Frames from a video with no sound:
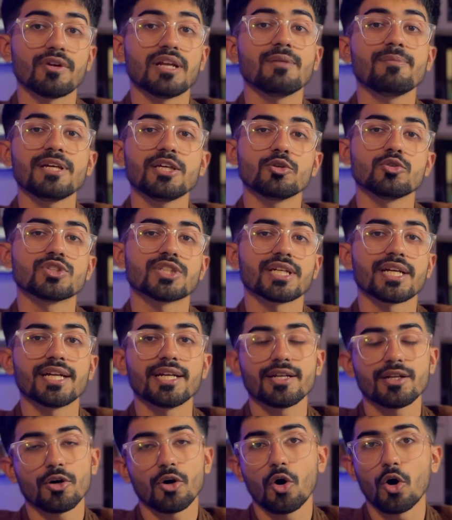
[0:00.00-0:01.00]
We'll be using
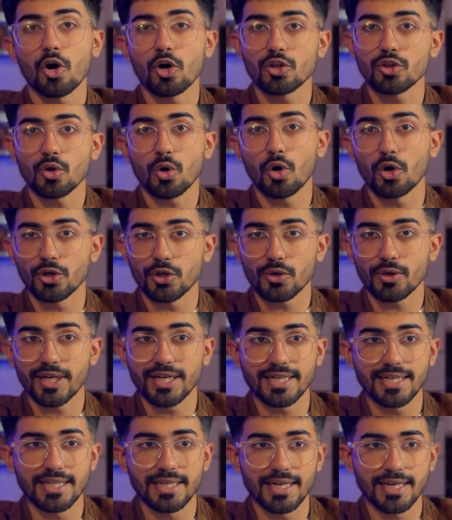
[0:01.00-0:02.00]
it on
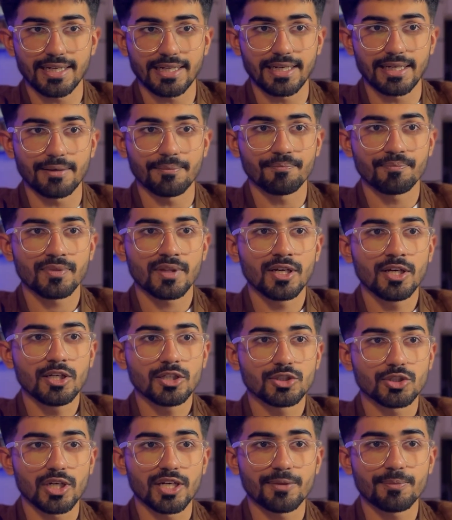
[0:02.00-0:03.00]
AutoKit directly.
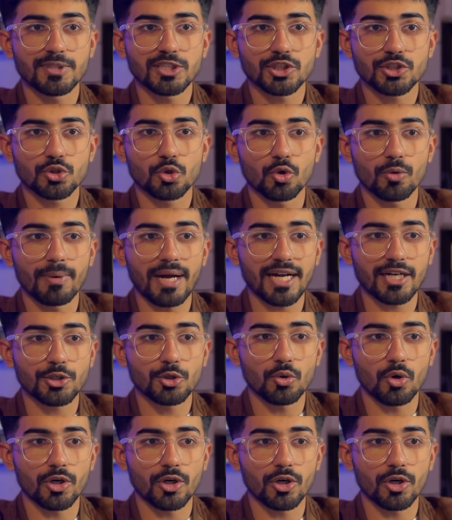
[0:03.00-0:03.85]
So let me just go back to